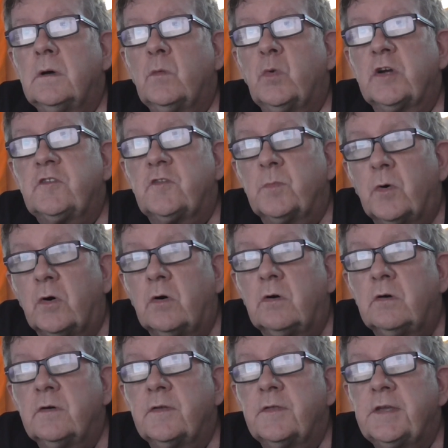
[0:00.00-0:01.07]
what's
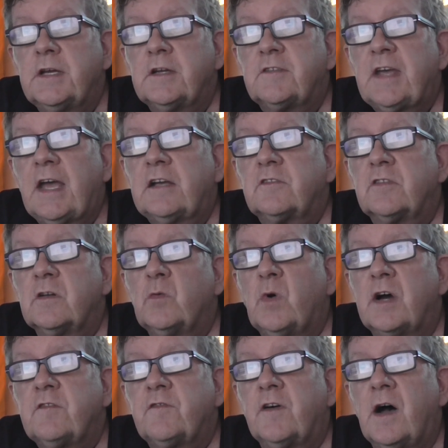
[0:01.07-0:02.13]
more, the attacks on
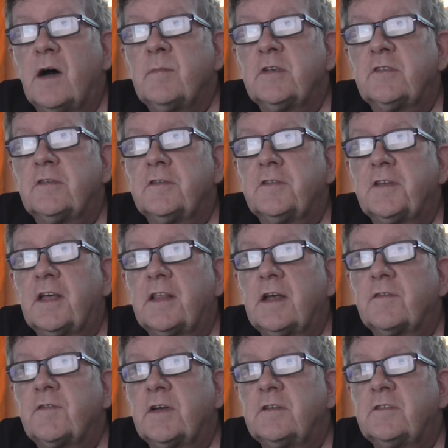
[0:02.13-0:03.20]
white farmers in South
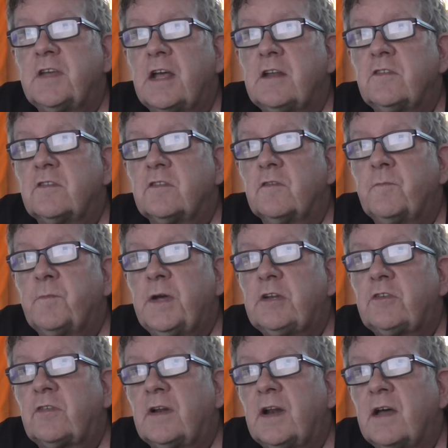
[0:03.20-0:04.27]
Africa tends to have
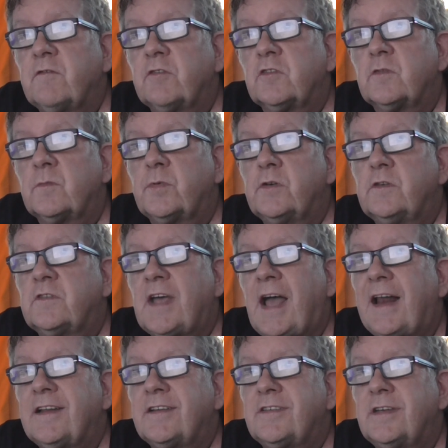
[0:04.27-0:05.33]
pitched levels of
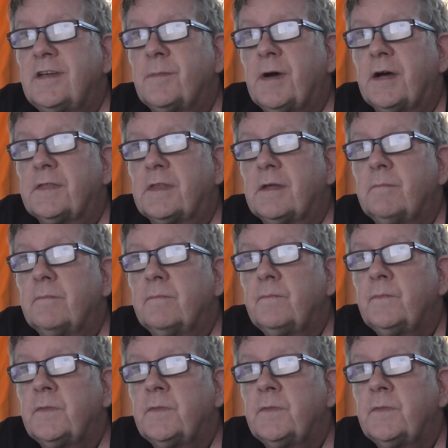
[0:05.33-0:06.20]
brutality about them